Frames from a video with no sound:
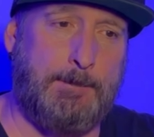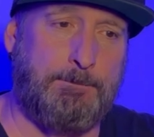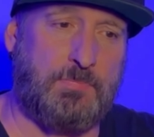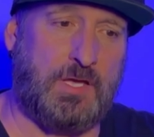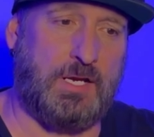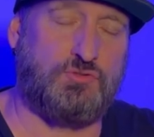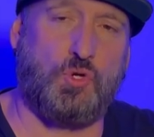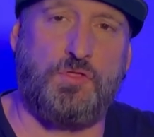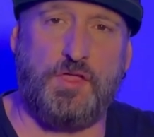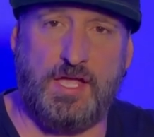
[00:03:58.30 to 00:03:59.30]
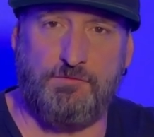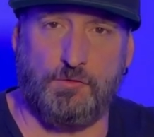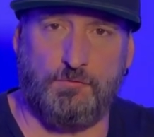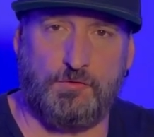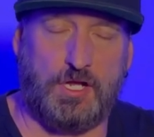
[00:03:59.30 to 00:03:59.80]
And I'm so thankful
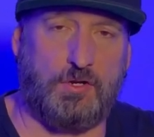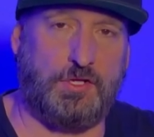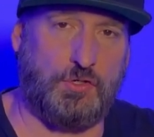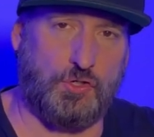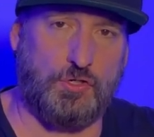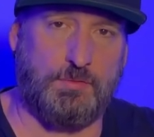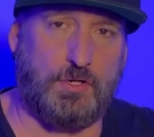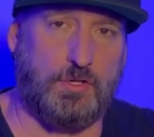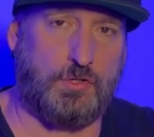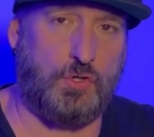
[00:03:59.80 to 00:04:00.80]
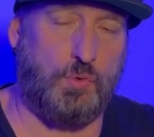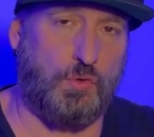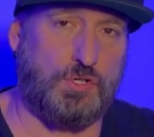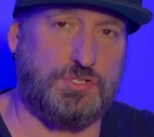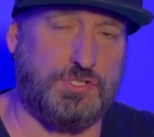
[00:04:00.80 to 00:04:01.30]
for not only her, but all our
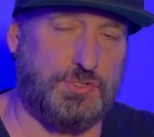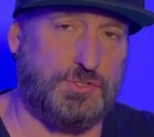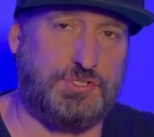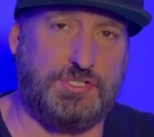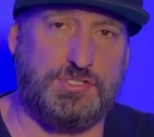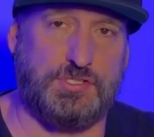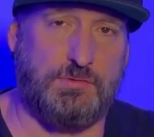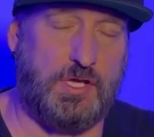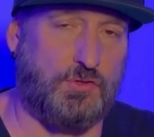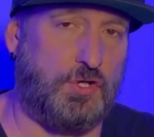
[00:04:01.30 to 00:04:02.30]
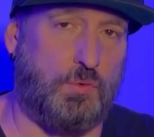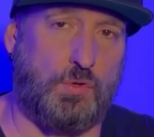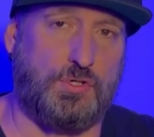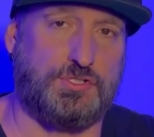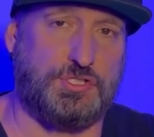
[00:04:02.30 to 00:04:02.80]
coworkers and nurses and healthcare
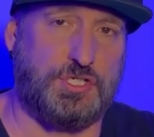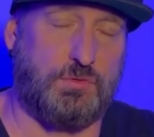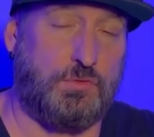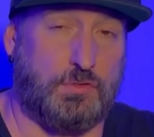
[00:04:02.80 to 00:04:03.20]
workers in general and our